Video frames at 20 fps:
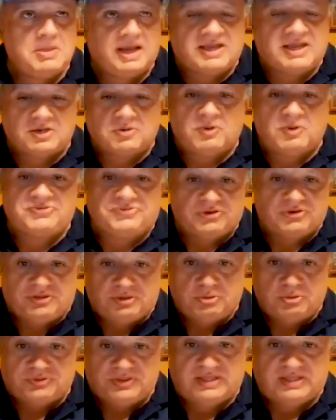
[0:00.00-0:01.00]
I got a question.
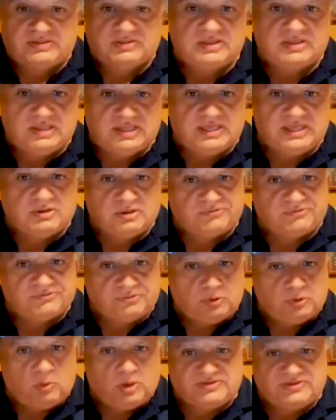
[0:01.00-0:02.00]
Do you think he could
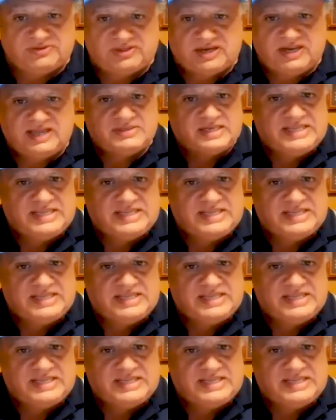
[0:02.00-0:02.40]
have still won today,